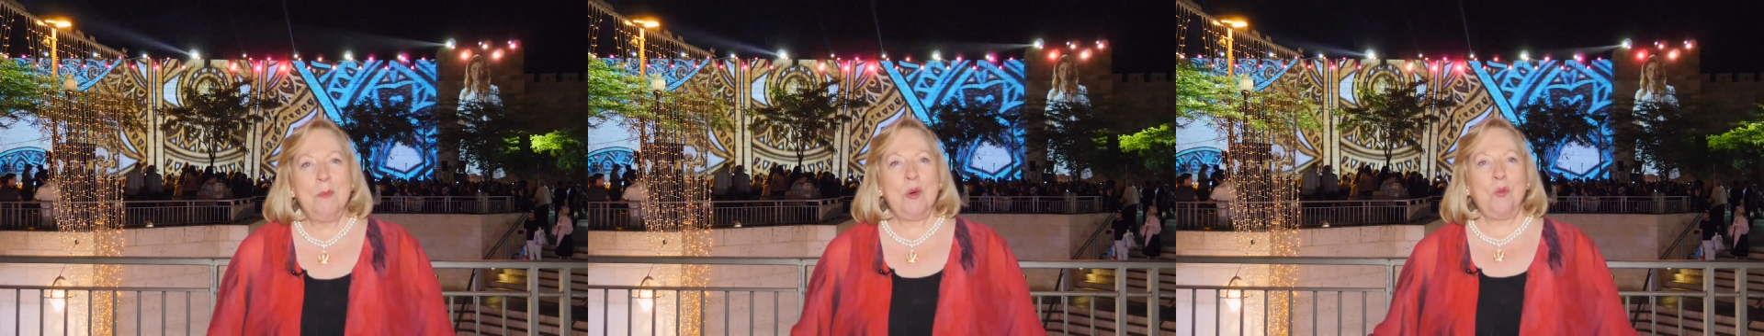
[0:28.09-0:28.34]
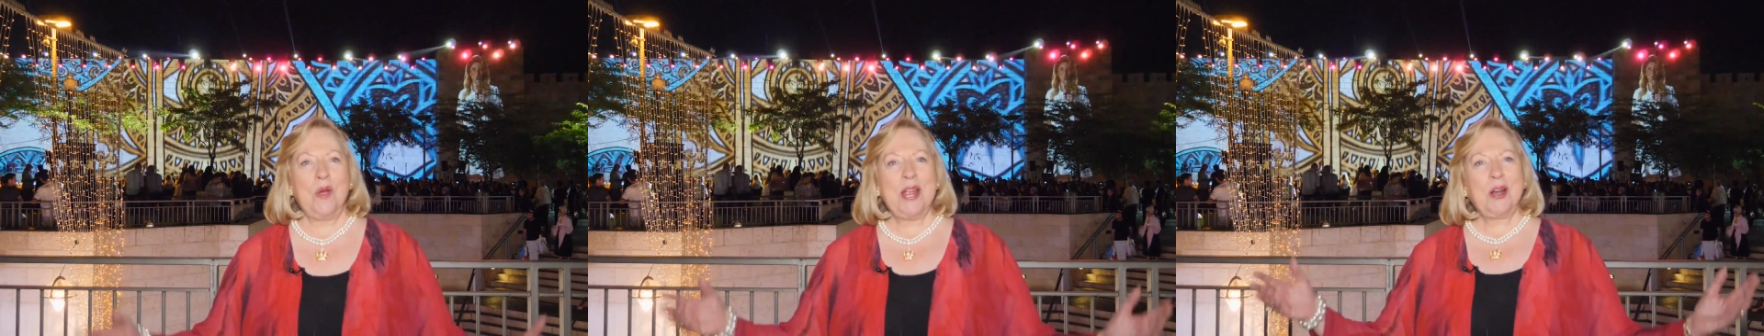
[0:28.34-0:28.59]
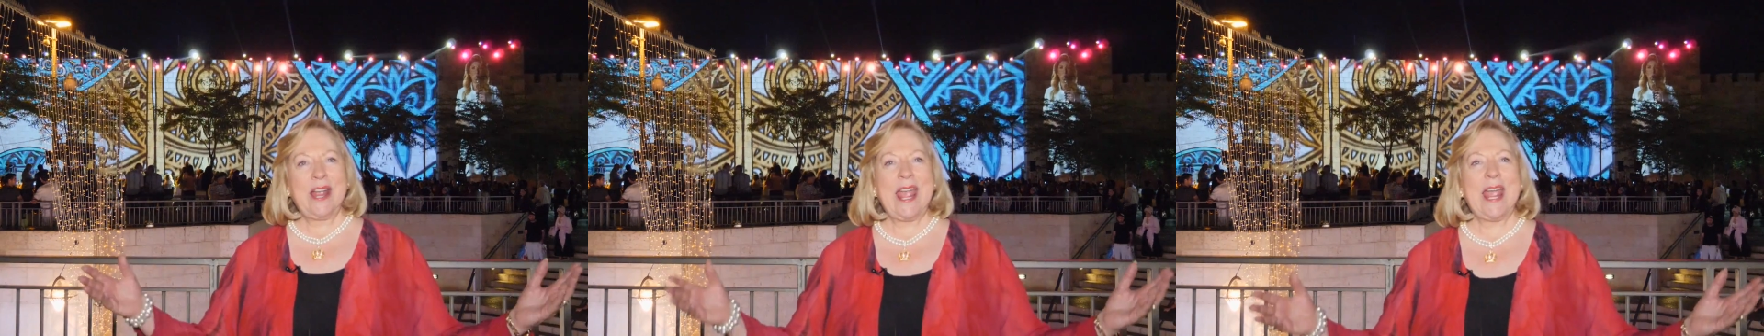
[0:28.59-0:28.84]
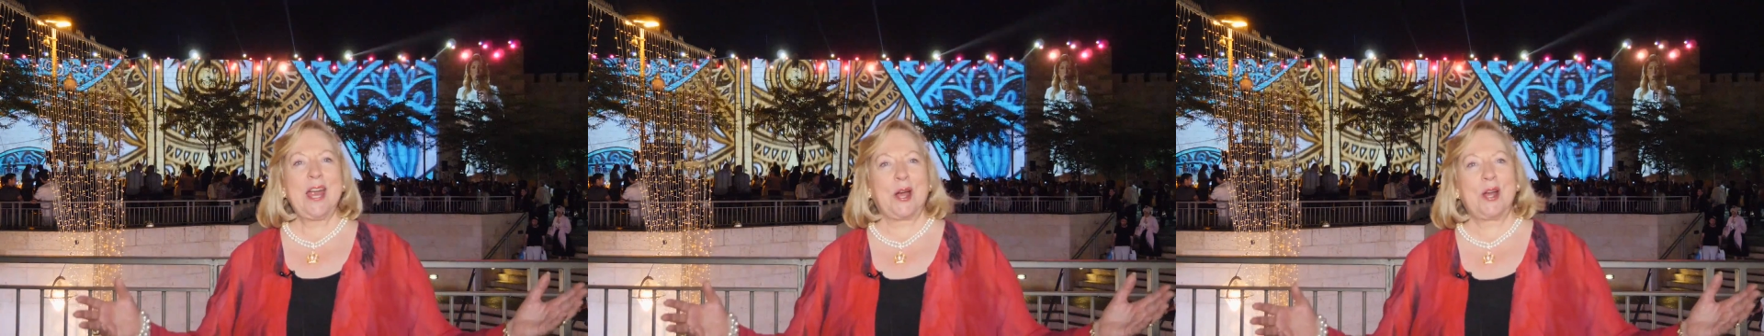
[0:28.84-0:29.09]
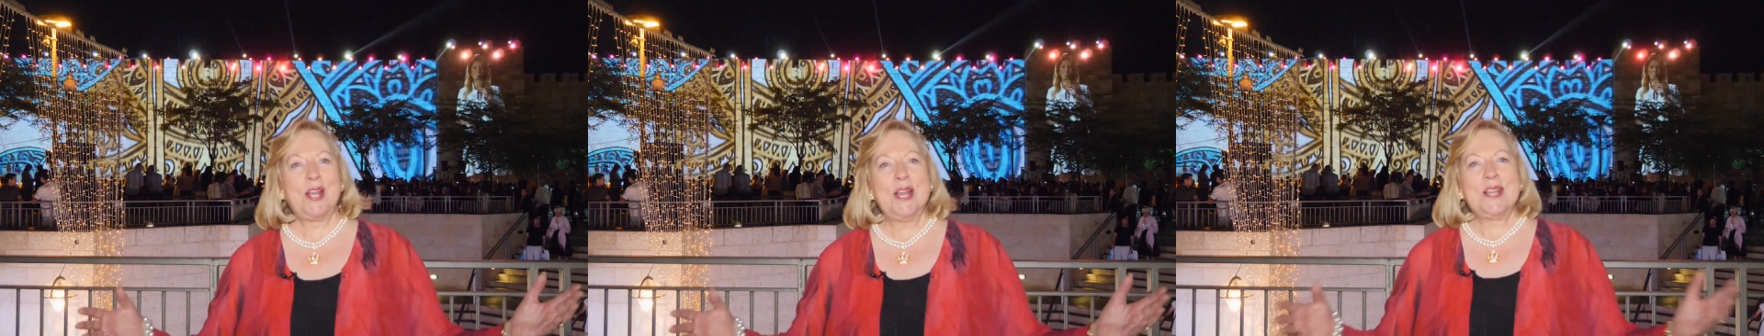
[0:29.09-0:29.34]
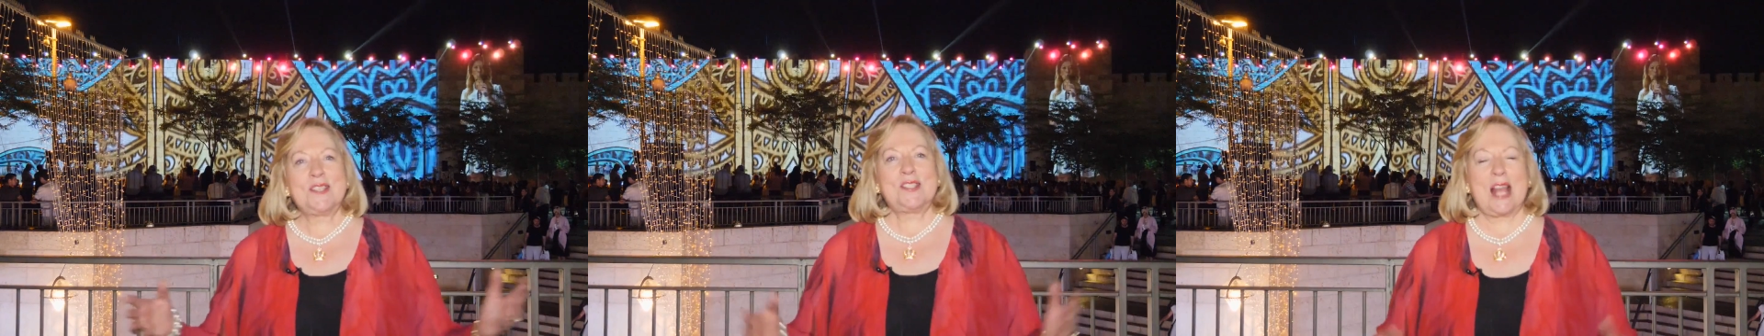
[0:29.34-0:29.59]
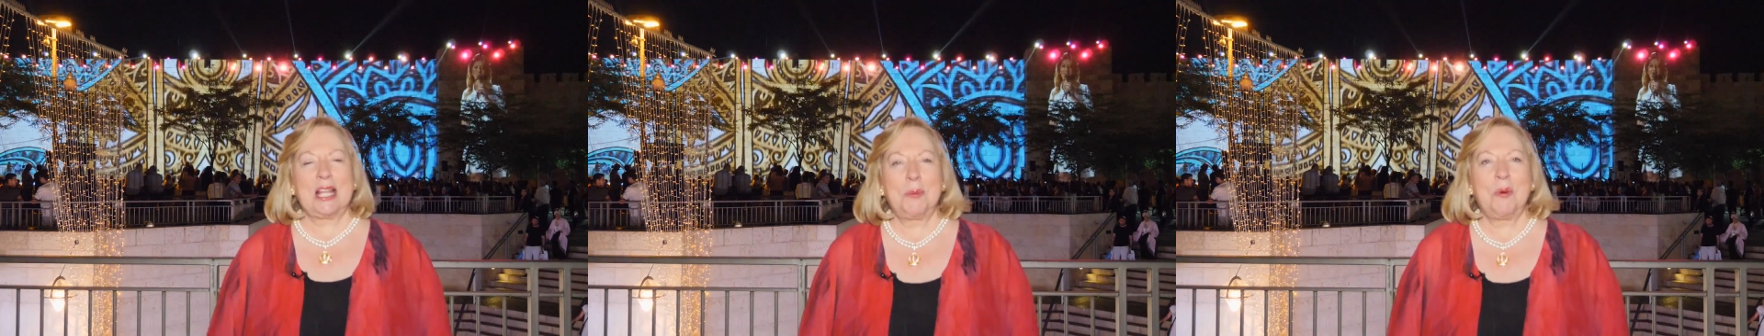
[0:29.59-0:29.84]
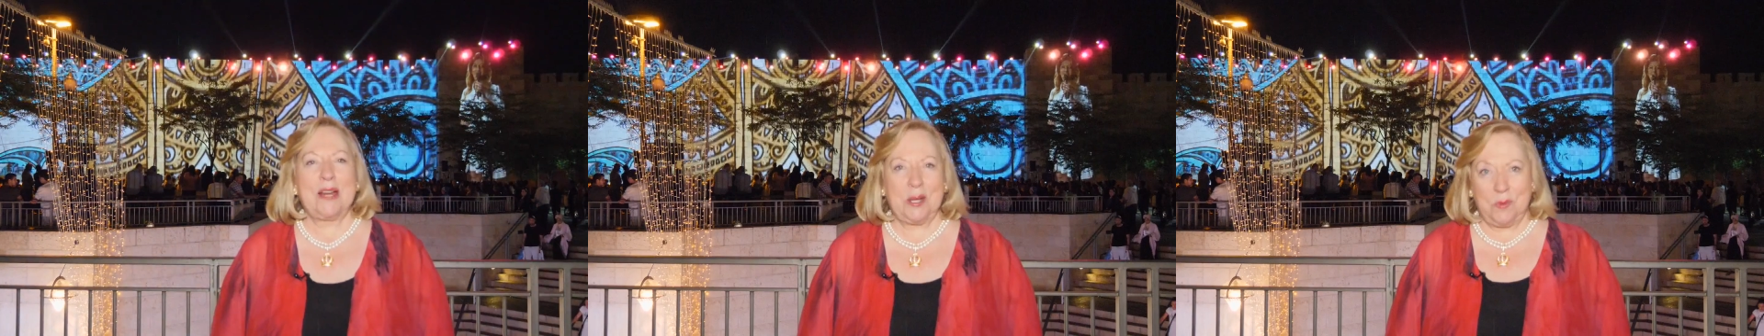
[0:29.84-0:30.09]
But we are here
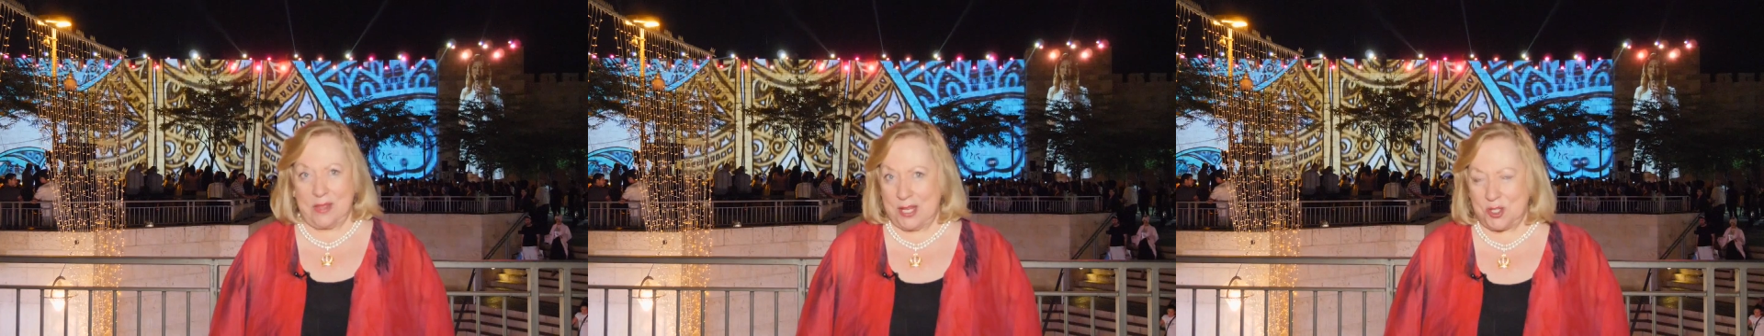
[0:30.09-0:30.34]
celebrating with